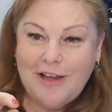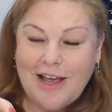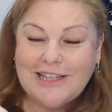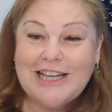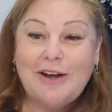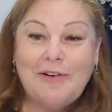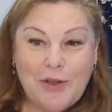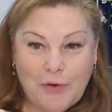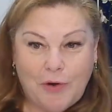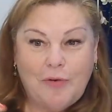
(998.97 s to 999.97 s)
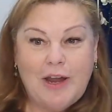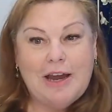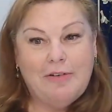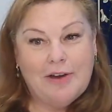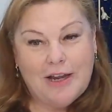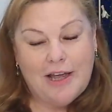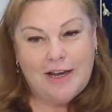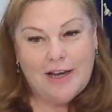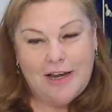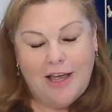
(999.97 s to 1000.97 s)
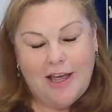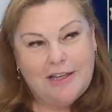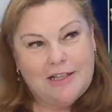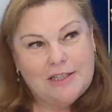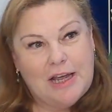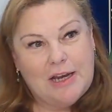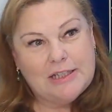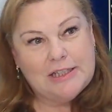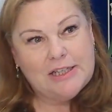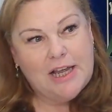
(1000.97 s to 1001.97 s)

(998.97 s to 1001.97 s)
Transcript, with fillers: accelerate your career and and and and